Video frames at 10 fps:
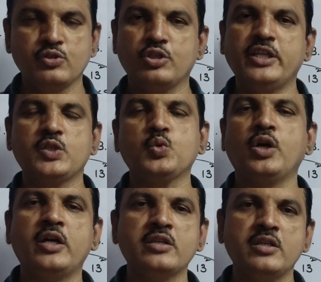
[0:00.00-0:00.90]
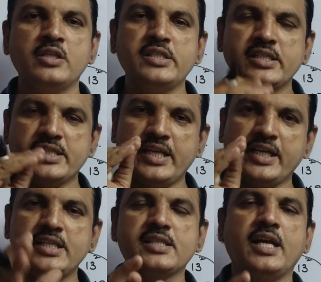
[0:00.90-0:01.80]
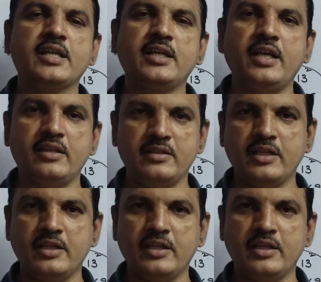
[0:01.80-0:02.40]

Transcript: So that's what second Saturday,